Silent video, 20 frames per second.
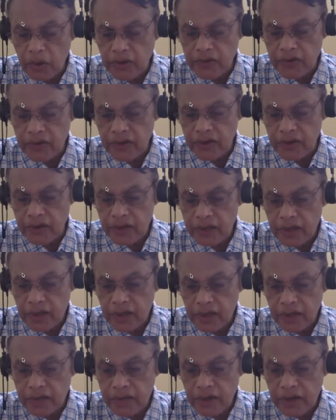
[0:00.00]
here.
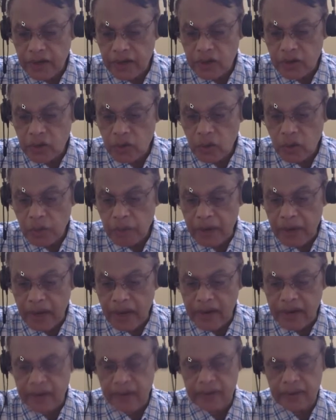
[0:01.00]
There is no
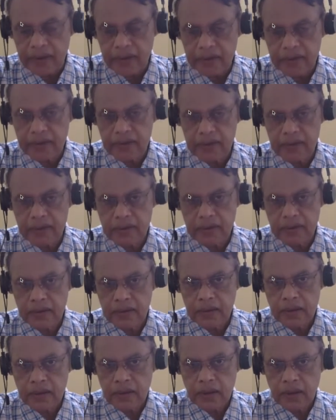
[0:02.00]
pallor.
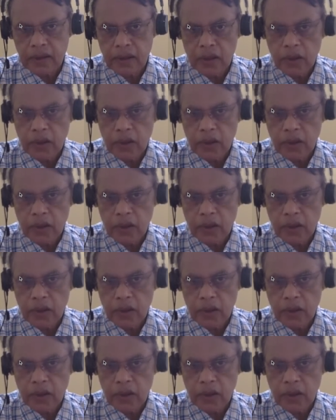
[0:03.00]
Do you